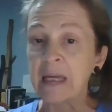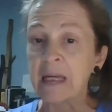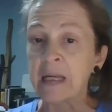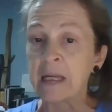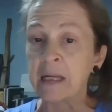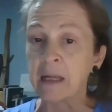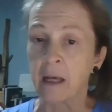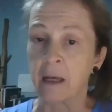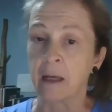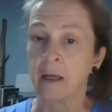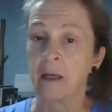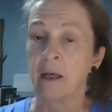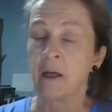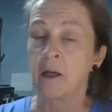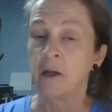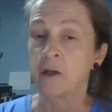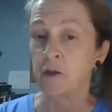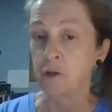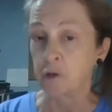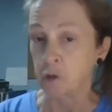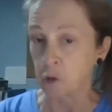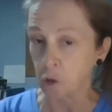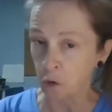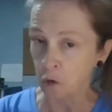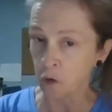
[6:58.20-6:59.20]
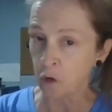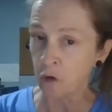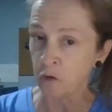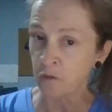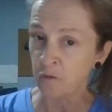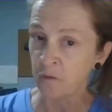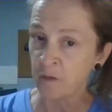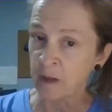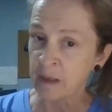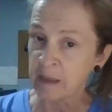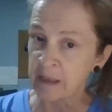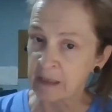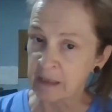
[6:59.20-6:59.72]
N,
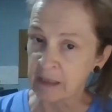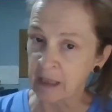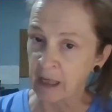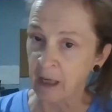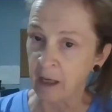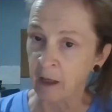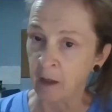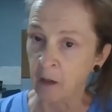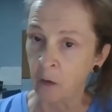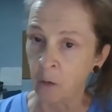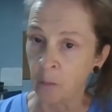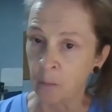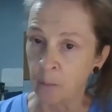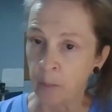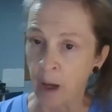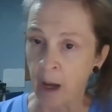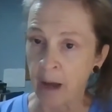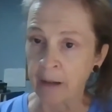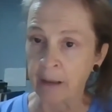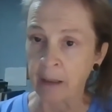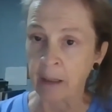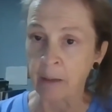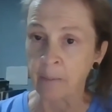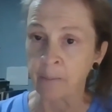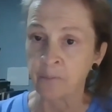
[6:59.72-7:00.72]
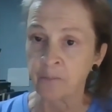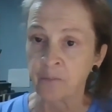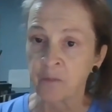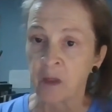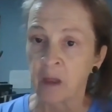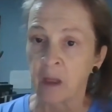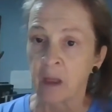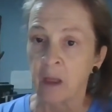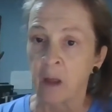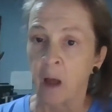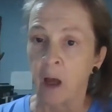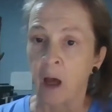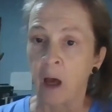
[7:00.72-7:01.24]
nerve cell body.
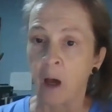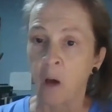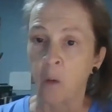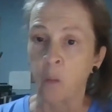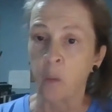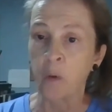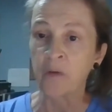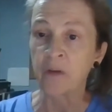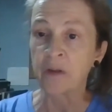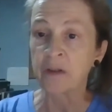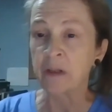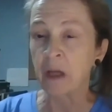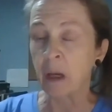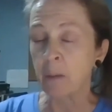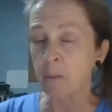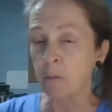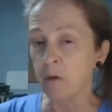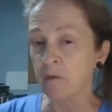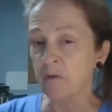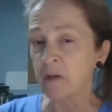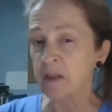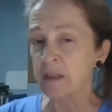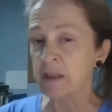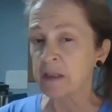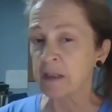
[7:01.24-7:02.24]
When the number of the